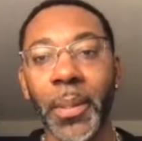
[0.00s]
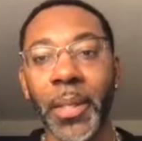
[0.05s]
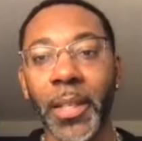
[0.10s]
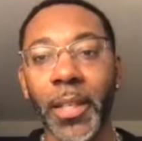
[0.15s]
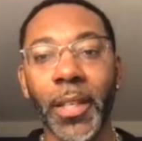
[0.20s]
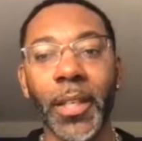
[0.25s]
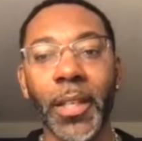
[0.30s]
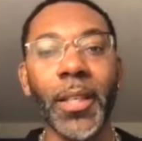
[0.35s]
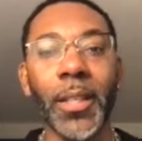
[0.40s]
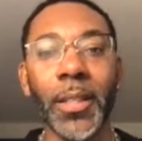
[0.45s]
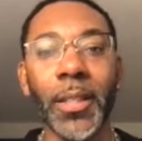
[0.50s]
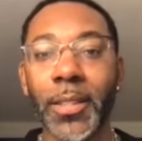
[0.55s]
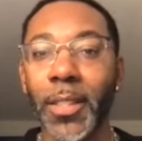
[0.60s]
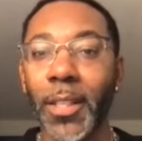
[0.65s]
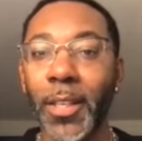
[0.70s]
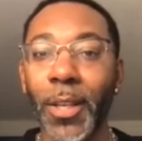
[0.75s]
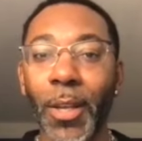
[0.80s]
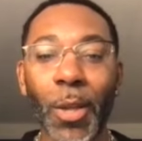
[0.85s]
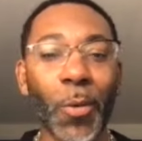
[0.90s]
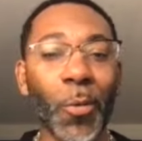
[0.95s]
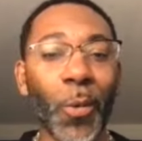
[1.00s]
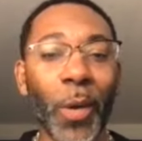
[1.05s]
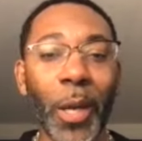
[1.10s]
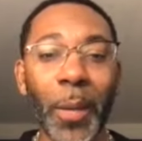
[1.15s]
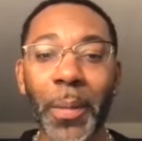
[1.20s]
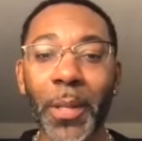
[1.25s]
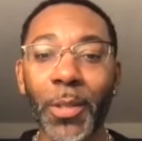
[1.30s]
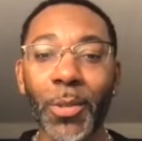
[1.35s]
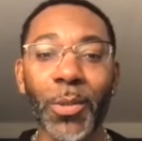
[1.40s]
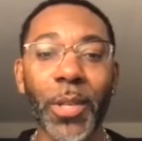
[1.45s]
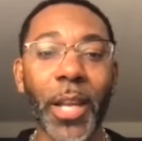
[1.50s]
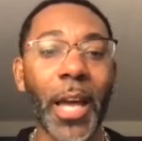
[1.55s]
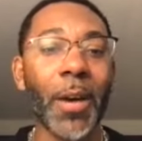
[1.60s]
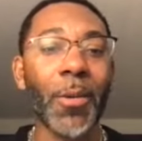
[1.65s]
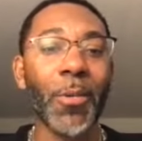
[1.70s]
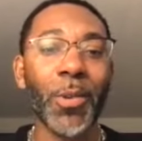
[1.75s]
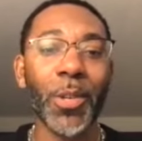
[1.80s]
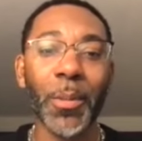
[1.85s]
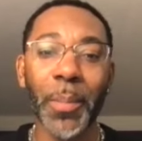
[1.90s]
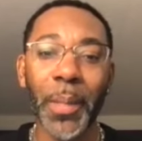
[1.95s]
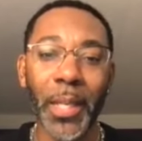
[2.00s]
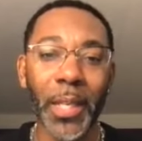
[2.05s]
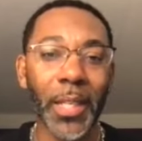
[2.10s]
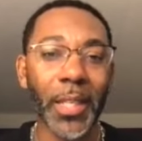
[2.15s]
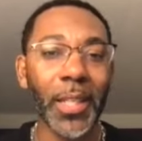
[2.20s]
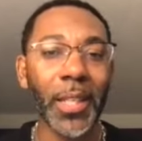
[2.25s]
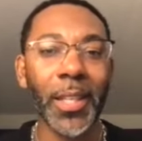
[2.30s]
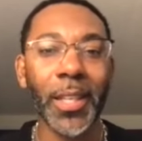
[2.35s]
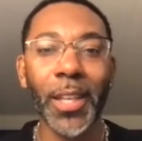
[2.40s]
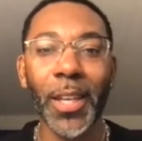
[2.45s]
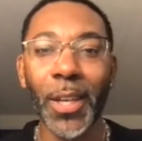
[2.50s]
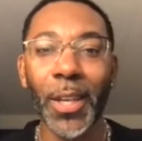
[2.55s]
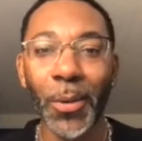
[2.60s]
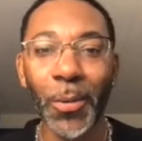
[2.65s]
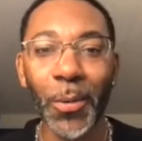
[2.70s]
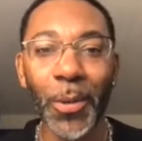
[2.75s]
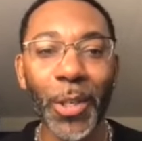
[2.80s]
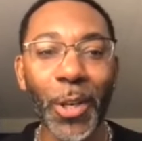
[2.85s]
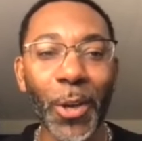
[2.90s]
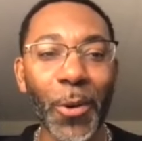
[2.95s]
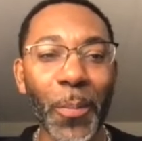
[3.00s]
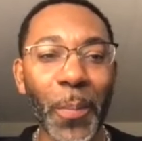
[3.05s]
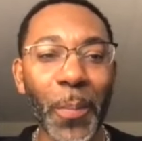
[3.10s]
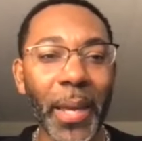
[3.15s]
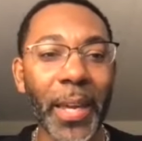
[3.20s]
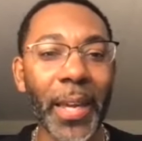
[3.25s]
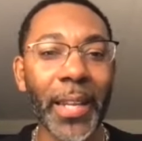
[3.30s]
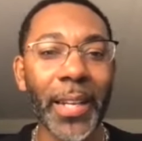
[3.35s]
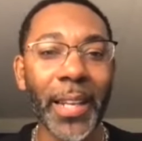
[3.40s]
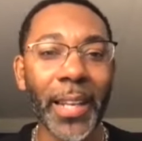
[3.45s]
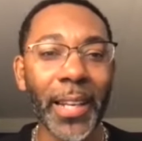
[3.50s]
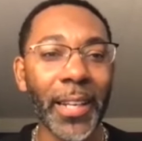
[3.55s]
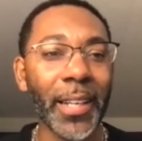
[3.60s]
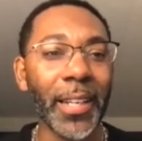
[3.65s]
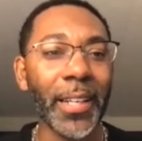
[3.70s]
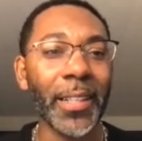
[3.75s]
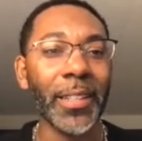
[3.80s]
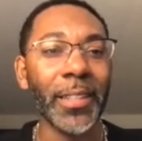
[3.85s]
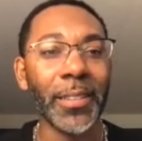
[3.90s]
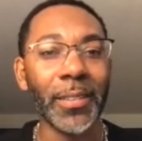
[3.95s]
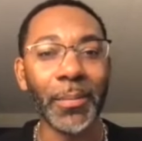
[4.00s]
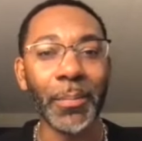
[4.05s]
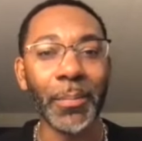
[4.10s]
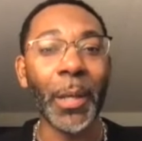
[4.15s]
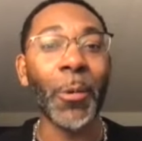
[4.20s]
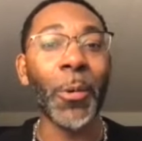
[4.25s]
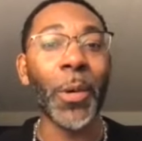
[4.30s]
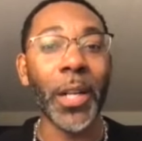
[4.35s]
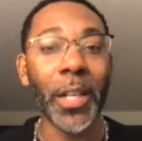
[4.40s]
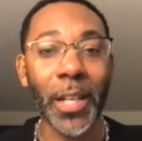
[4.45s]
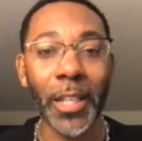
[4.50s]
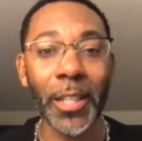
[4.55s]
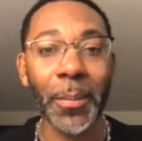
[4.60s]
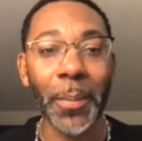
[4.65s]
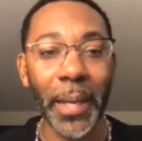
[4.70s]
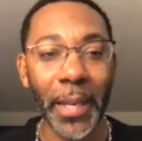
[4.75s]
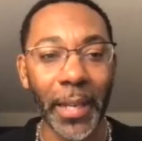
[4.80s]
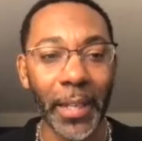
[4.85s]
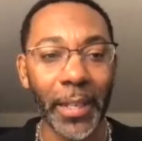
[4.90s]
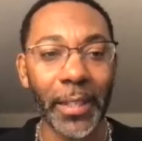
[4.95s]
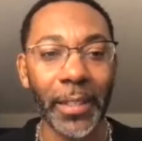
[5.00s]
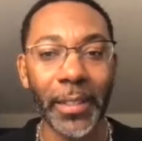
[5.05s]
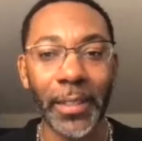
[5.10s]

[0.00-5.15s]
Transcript: Because women do not want to be with no man that done been with another man.